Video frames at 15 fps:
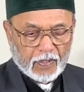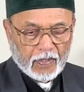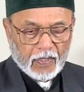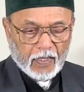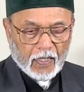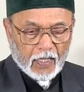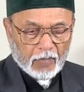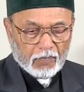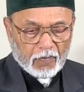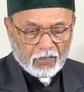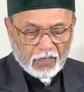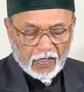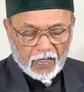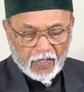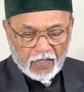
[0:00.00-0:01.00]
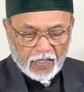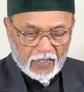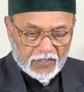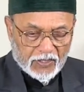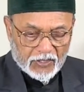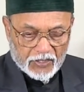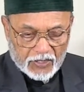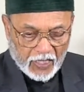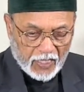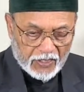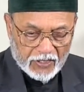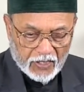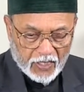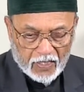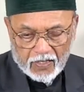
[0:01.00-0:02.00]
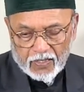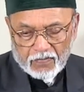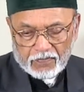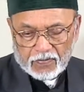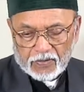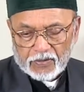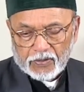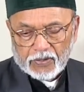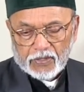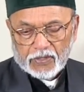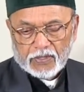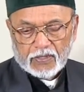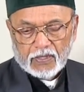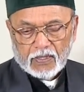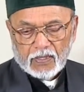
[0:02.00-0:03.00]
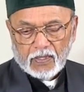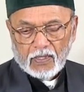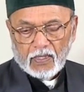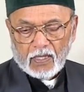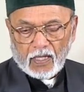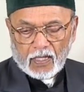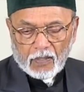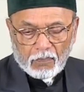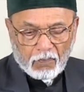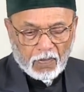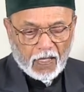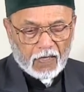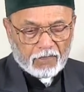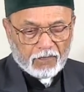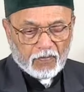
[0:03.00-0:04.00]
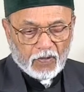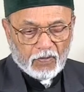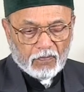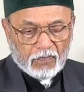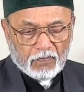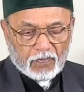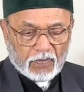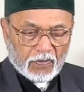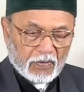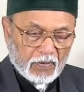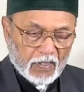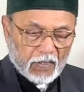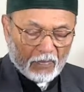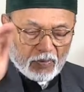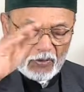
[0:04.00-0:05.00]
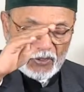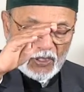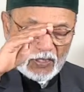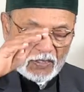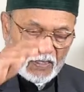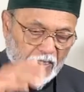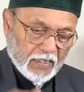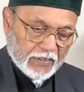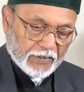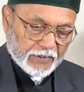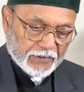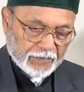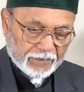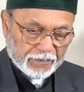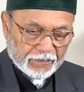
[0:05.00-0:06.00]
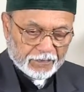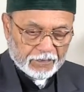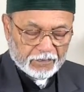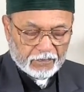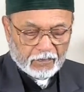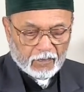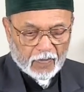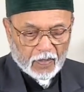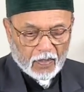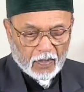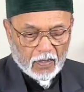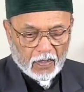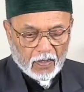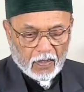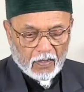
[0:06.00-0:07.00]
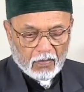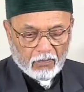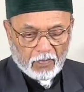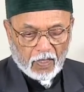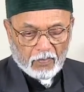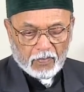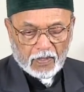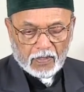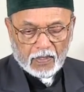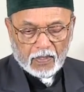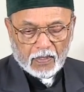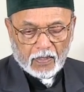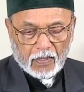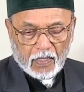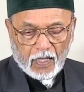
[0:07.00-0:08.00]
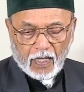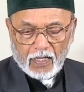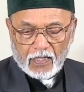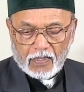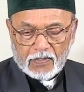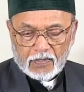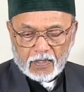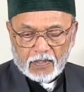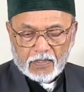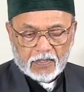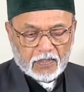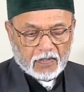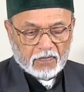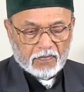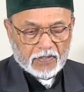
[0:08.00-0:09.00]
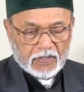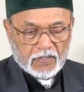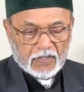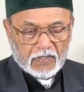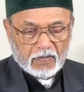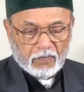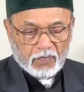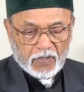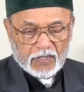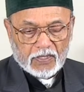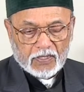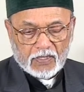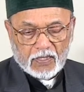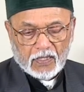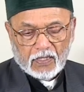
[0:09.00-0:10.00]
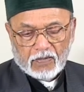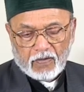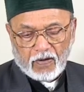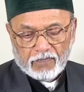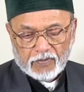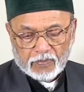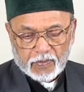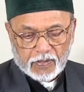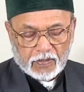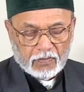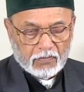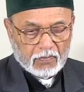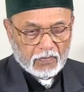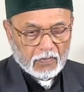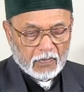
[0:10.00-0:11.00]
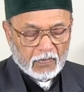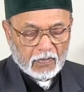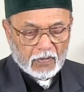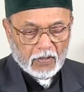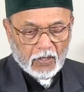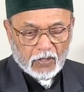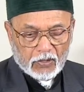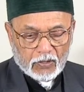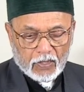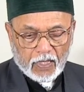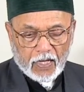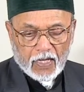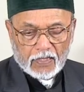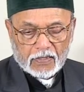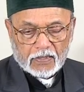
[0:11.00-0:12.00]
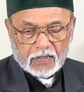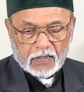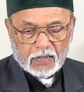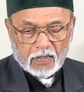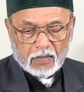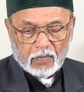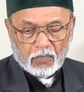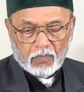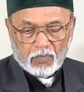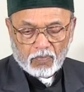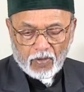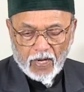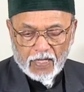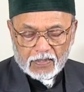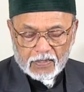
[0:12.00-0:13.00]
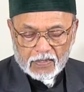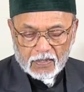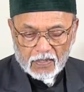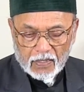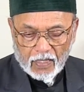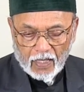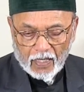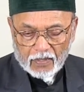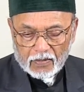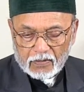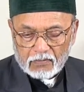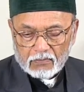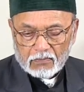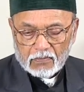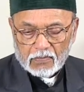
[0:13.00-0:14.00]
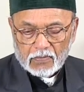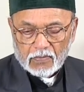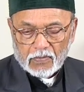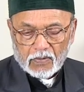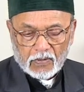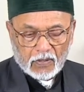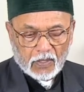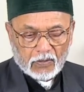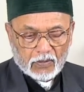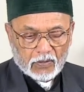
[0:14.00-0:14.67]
It provided a staging area for the Turks and a platform for hurling projectiles. Mehmed enlisted the services of Byzantine craftsmen to cast brass cannon that could